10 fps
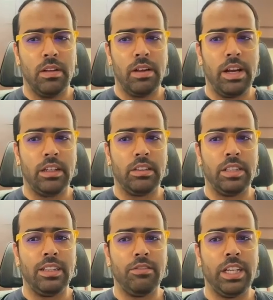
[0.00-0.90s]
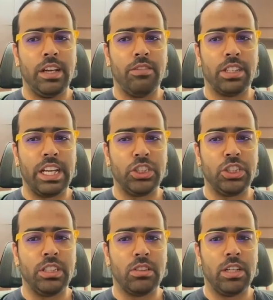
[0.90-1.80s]
And then we have a
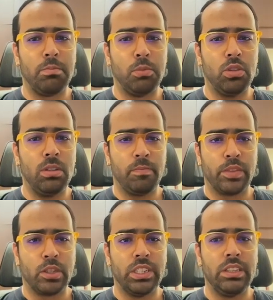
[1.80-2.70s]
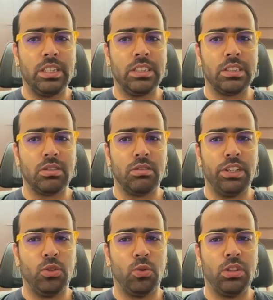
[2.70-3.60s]
cached thread pool. So in this we
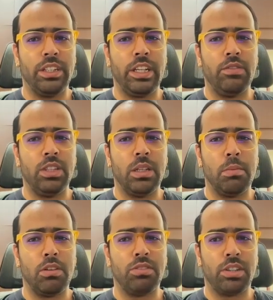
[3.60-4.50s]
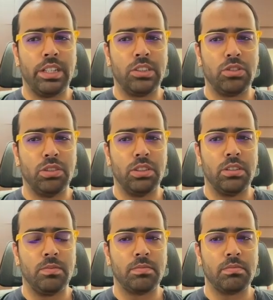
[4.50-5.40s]
don't give the number of threads to
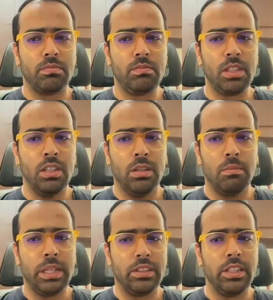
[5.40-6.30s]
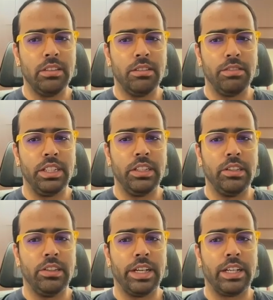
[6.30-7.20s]
the method, we
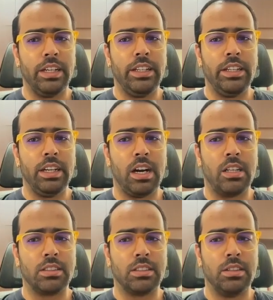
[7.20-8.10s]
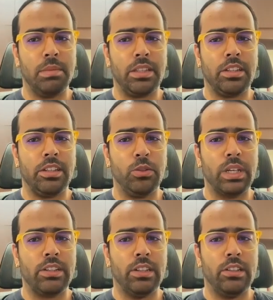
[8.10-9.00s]
directly ask the method you
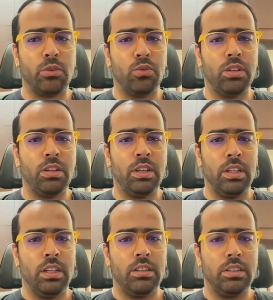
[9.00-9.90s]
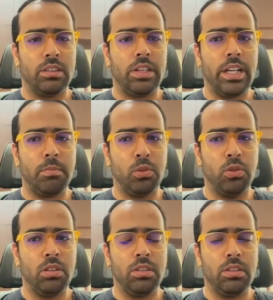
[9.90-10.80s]
can control the thread pool